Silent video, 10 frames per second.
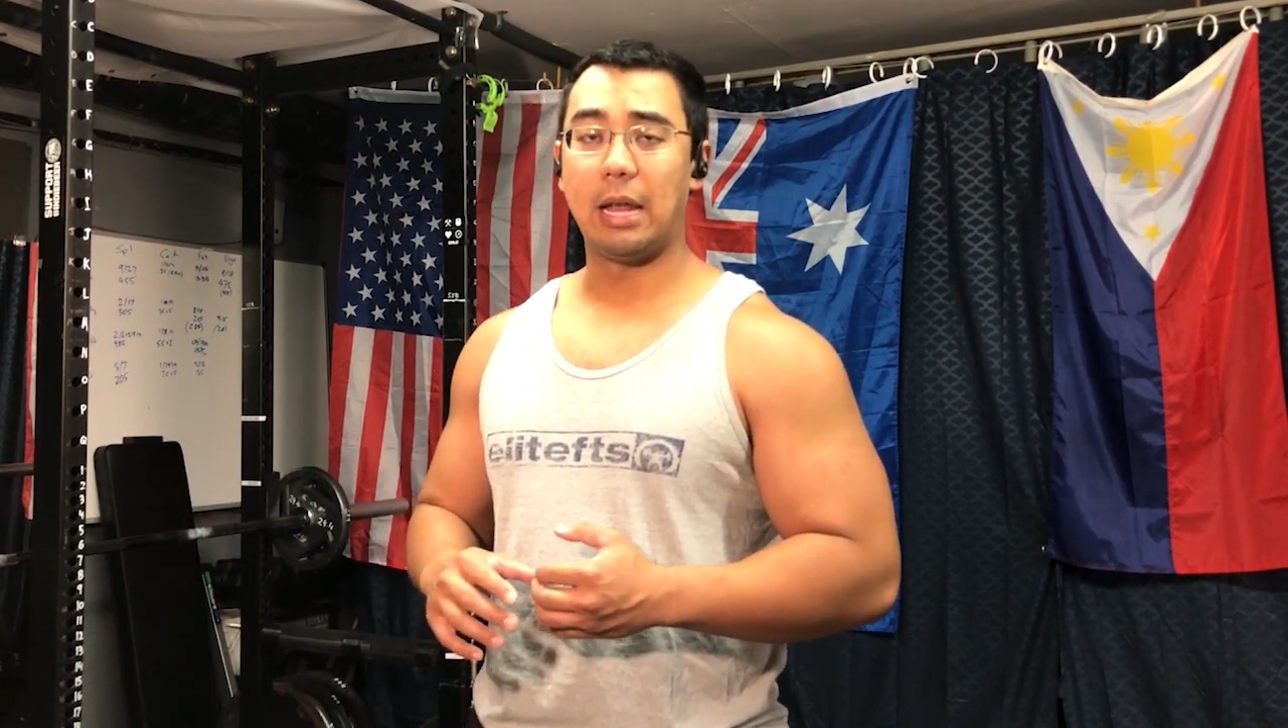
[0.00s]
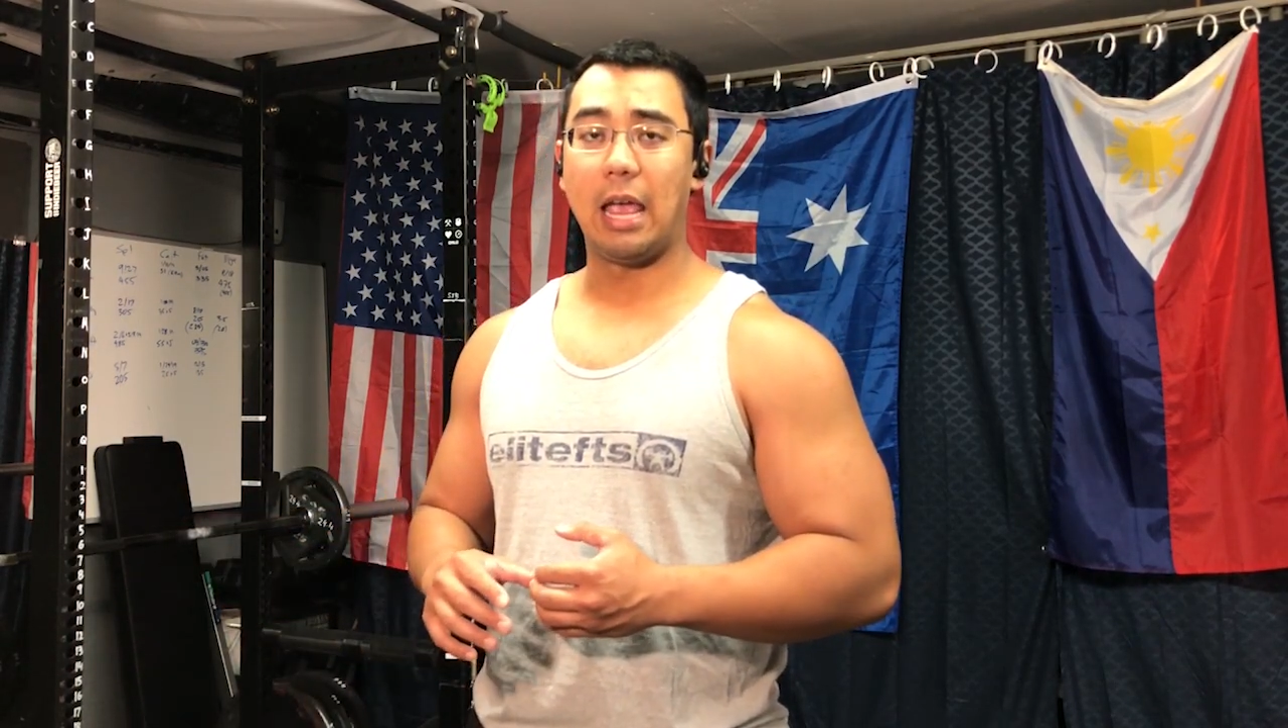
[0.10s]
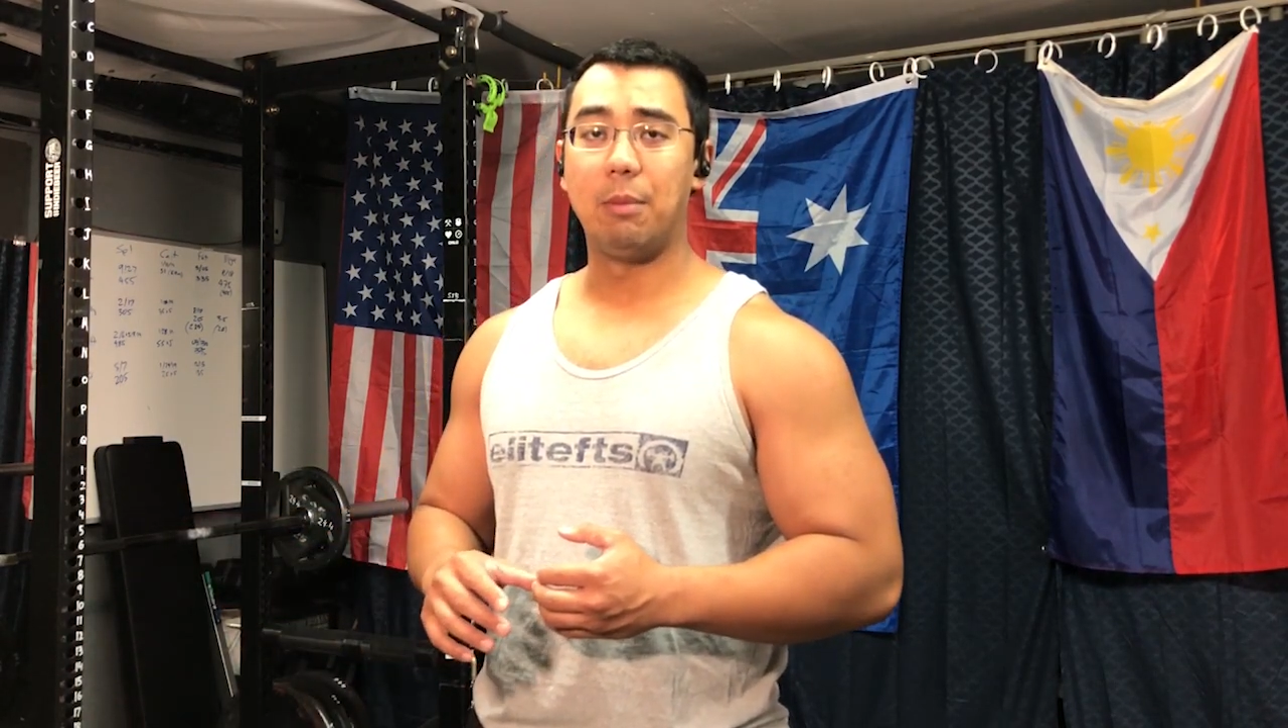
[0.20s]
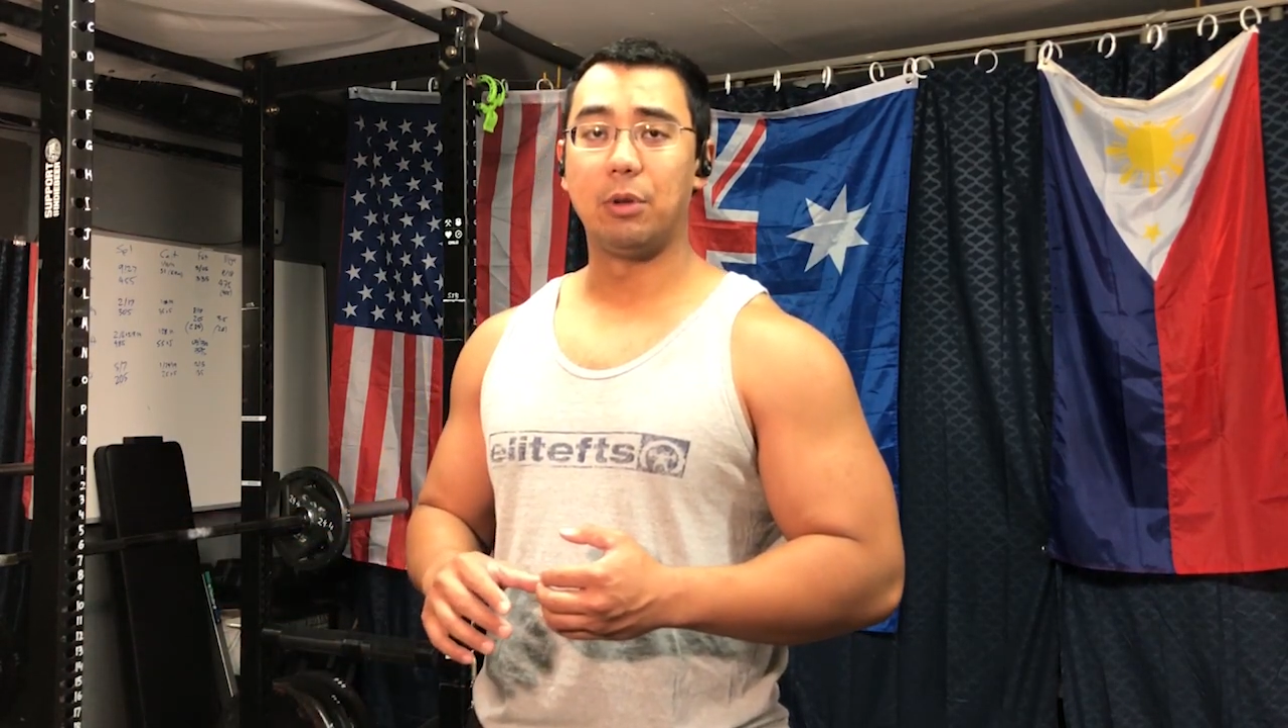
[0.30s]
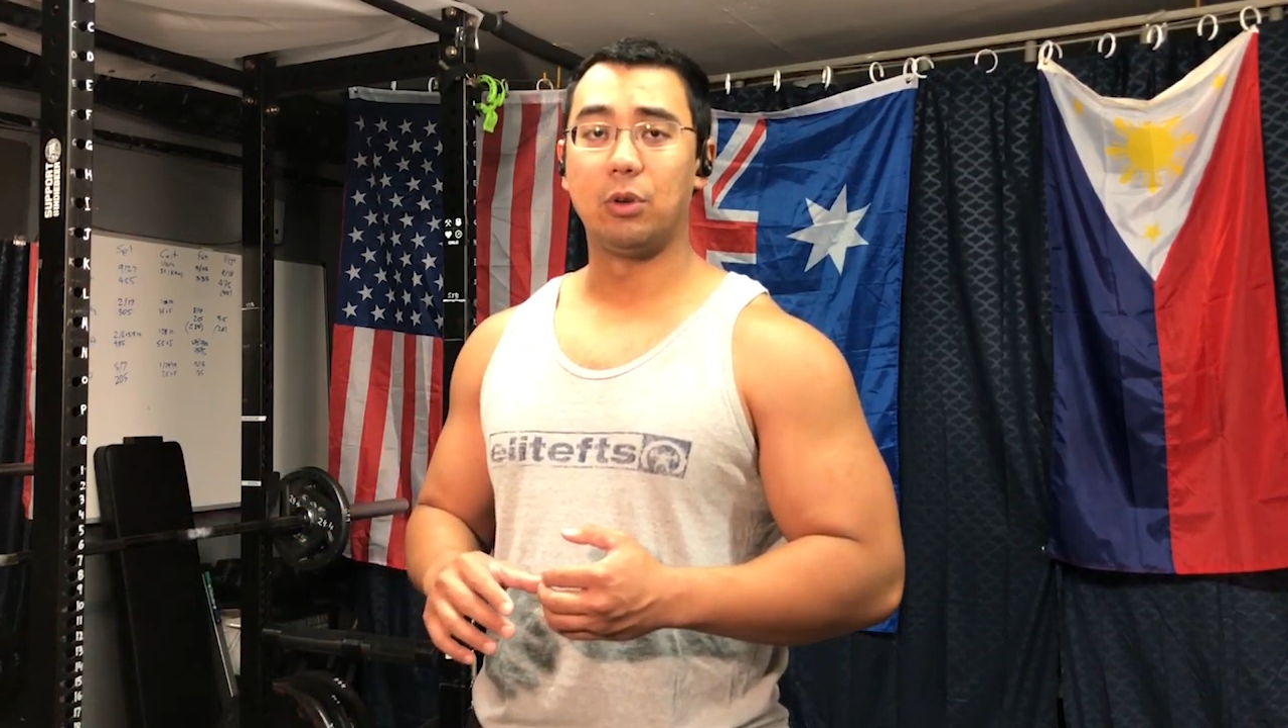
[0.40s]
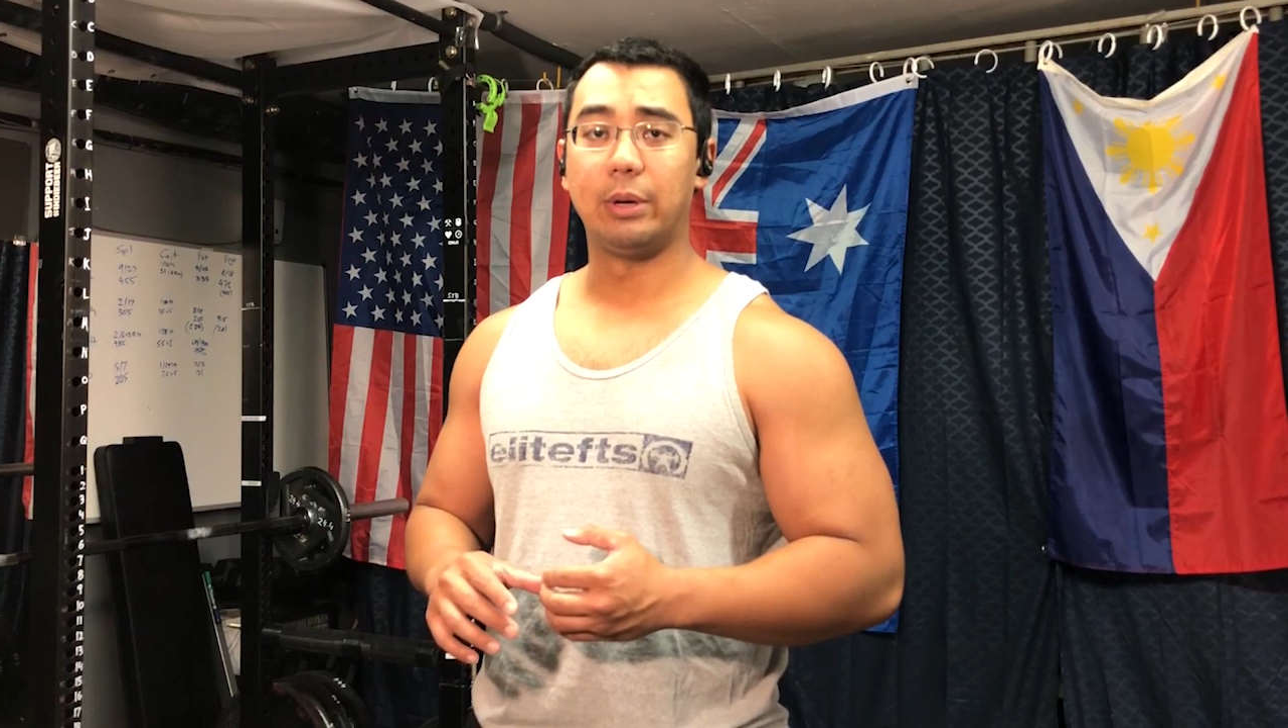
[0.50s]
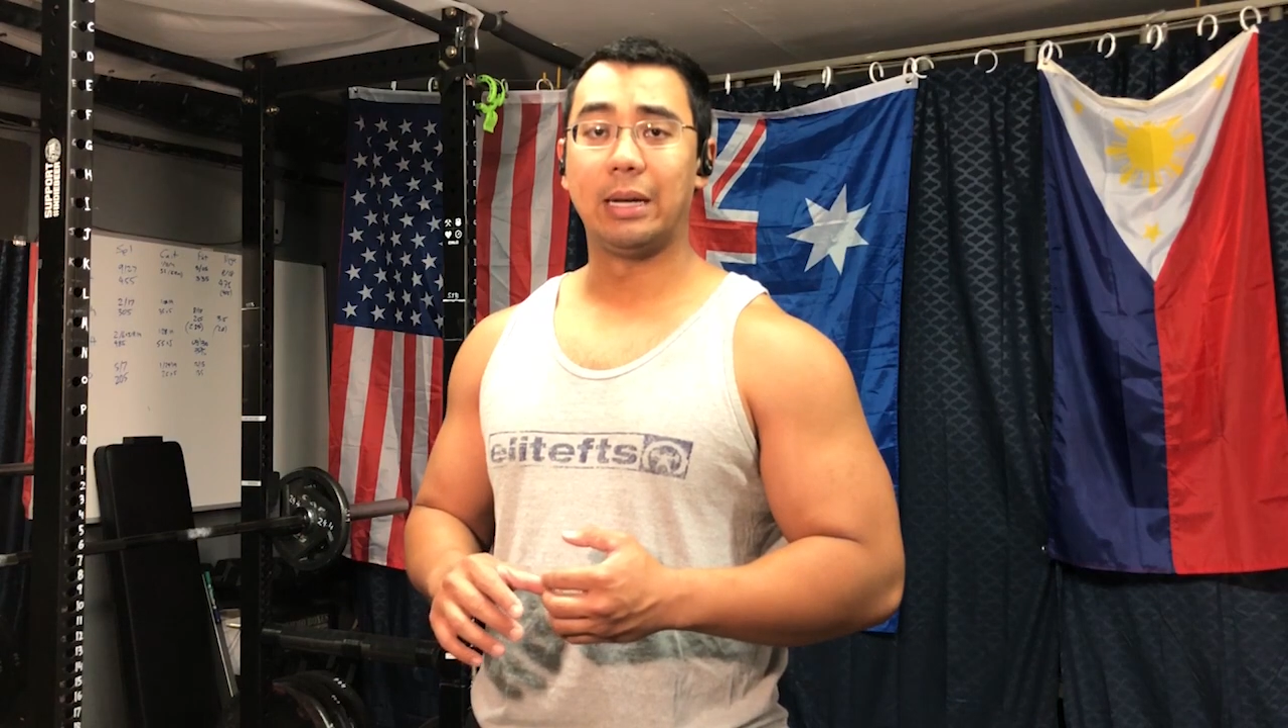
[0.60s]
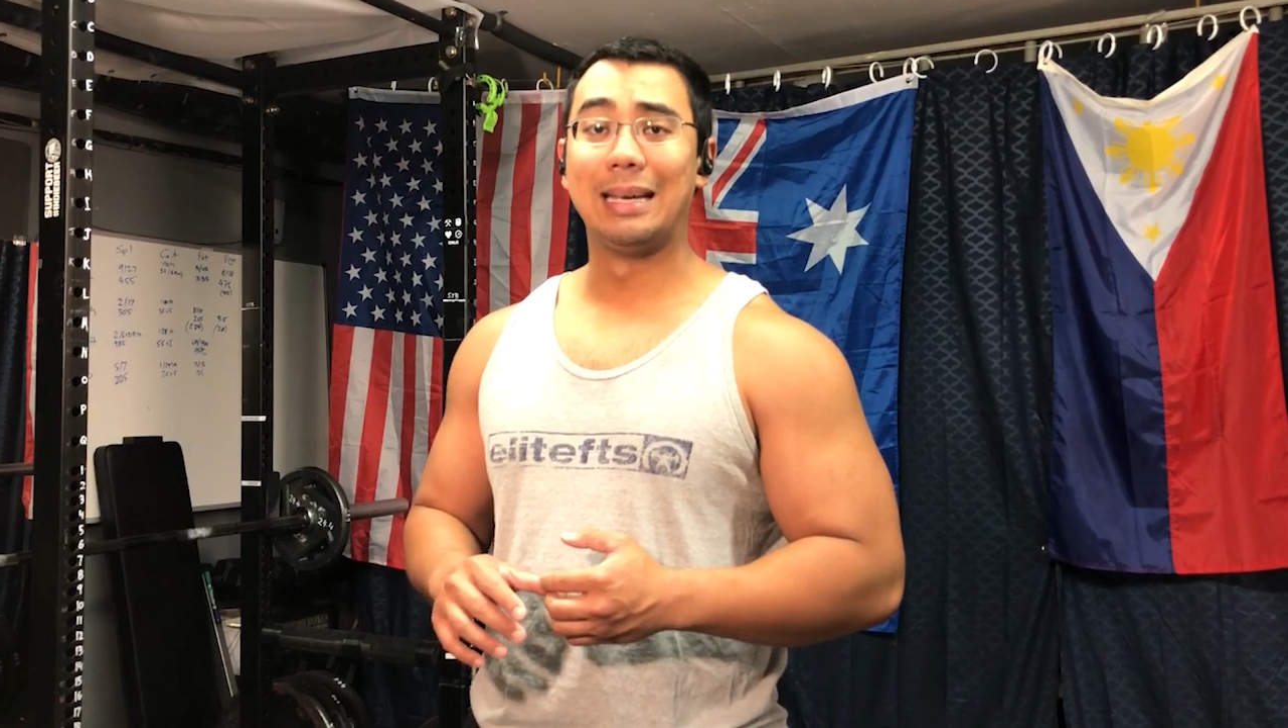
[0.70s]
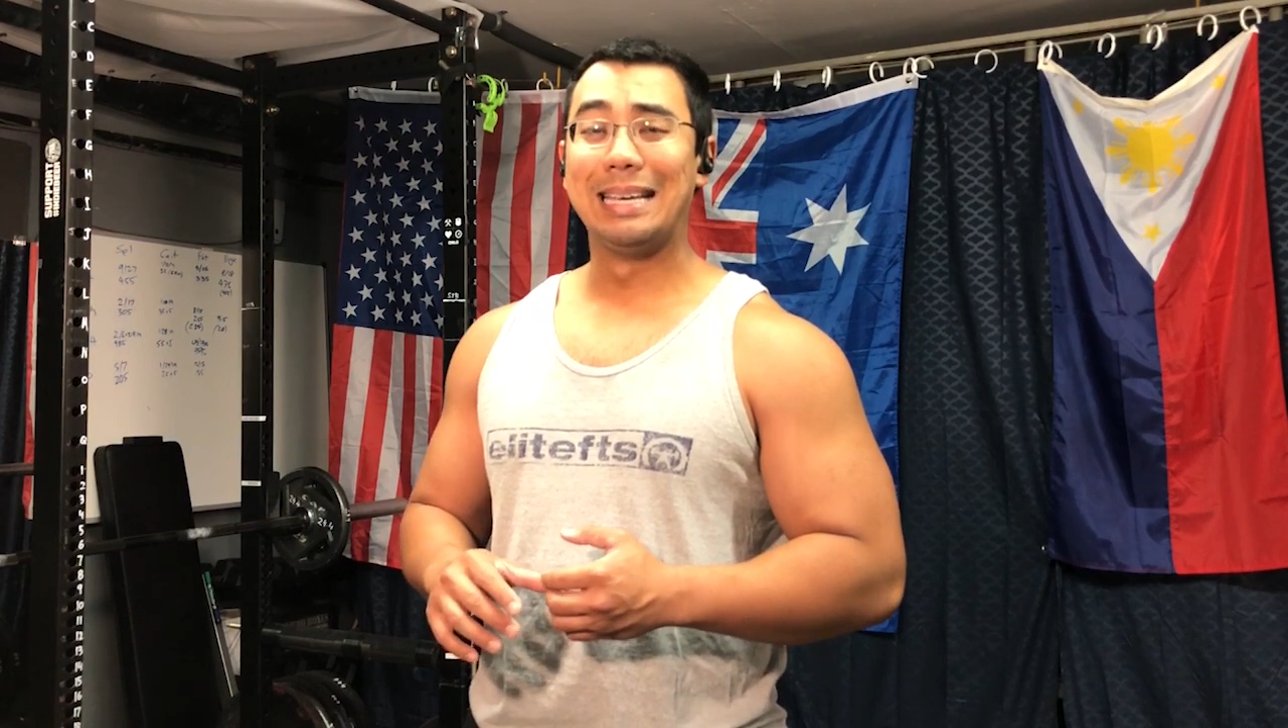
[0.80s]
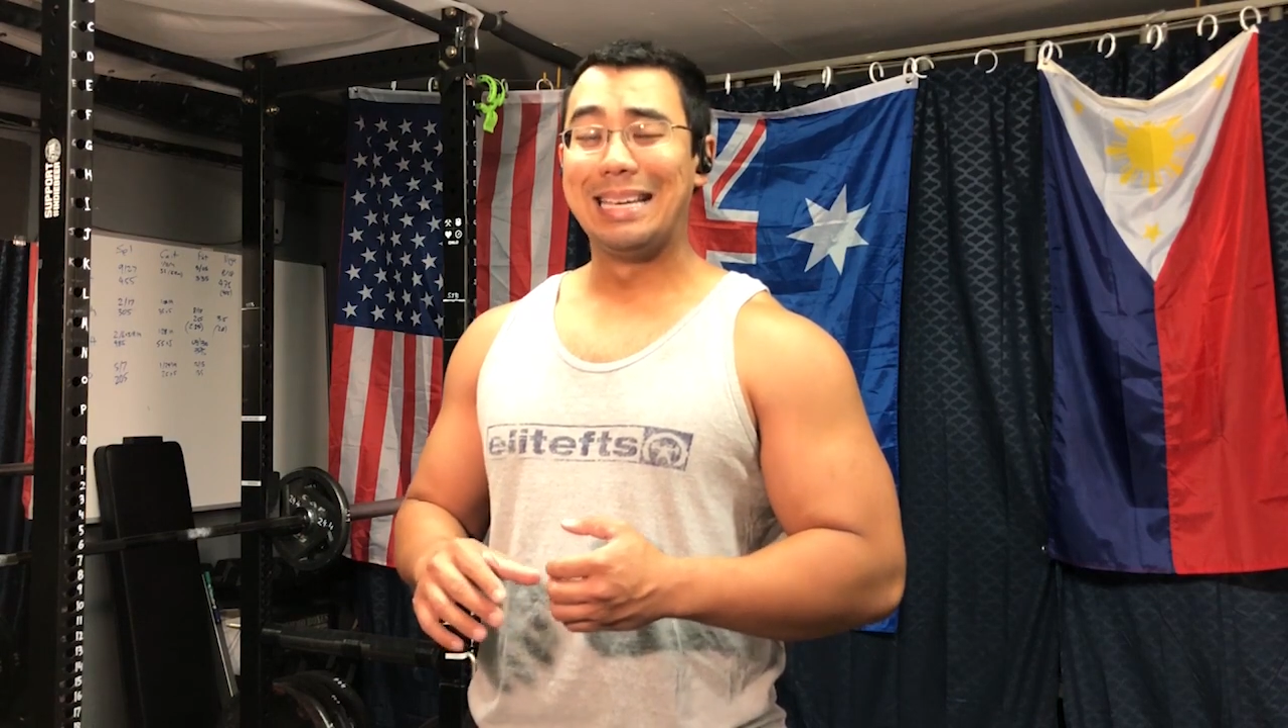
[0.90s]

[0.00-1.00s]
to aim at doing